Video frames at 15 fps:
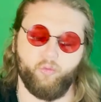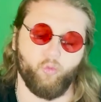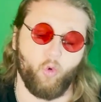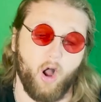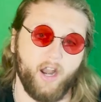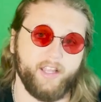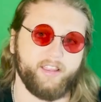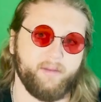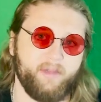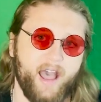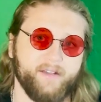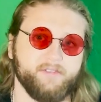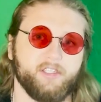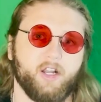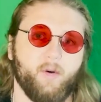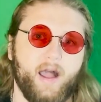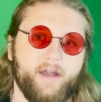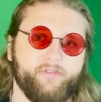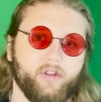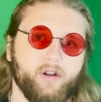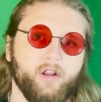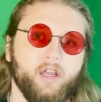wanted the Mavs to go
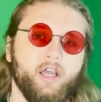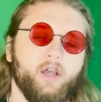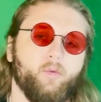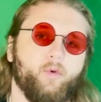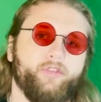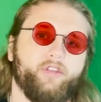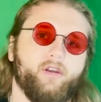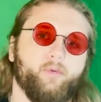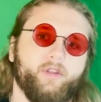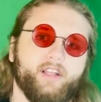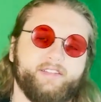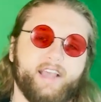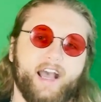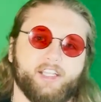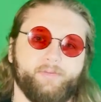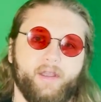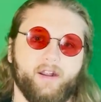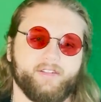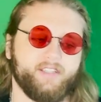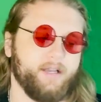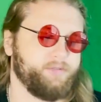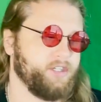after with the taxpayer
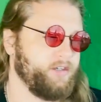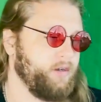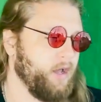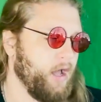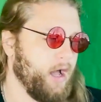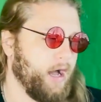exception.